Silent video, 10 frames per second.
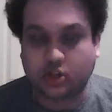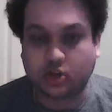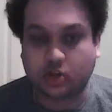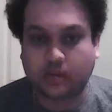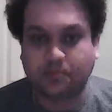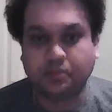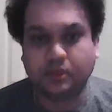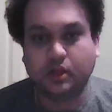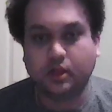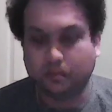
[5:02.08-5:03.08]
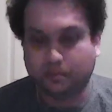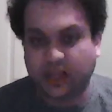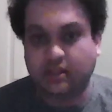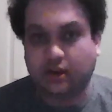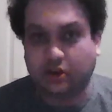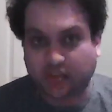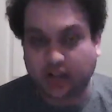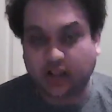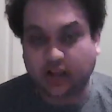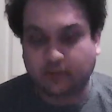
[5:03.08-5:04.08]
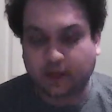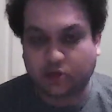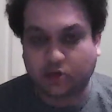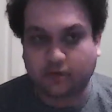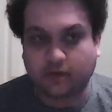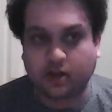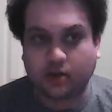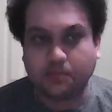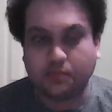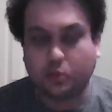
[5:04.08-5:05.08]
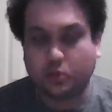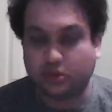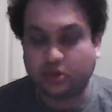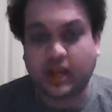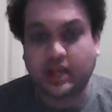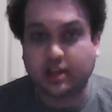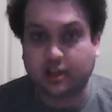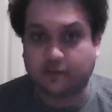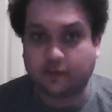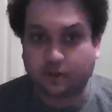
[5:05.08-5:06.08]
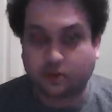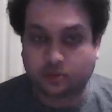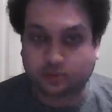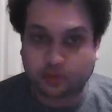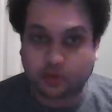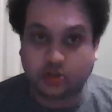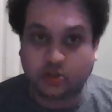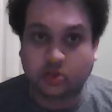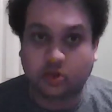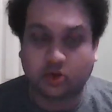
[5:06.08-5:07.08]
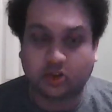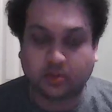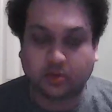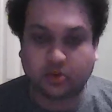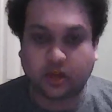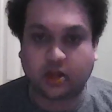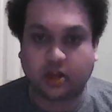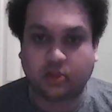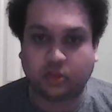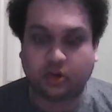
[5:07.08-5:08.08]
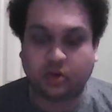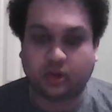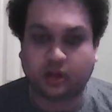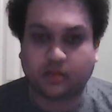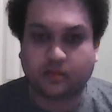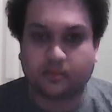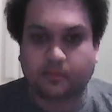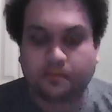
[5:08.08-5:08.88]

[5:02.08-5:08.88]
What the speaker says: show and being there as kind of like a mentor figure. Was there any difference between the two coaching personalities when you were there?